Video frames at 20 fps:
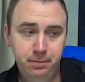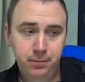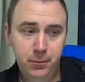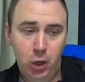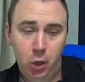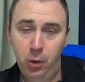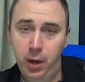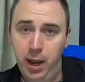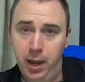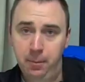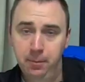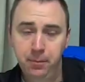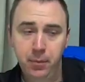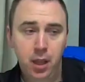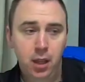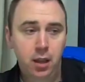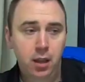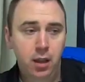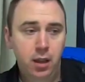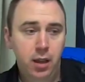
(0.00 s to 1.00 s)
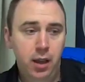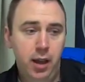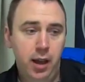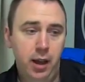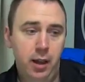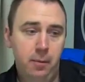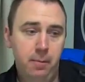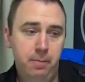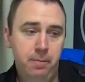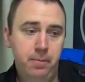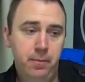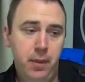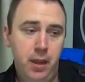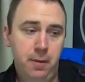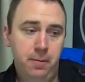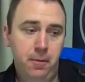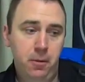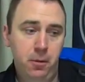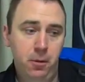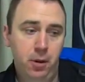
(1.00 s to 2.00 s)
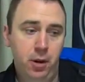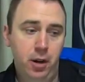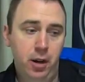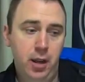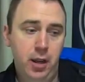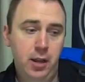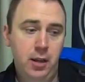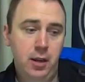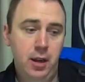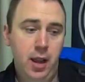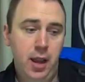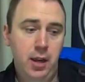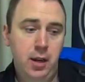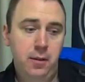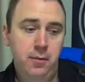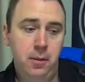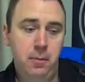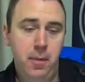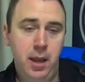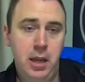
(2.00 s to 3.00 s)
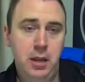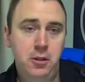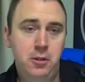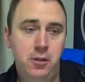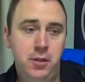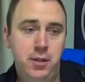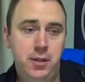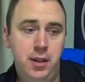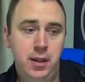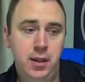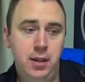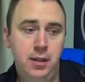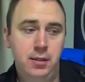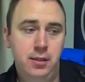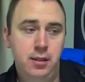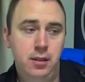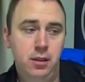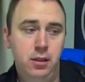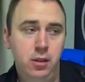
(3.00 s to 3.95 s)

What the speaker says: Korea. If you are in any of the major cities,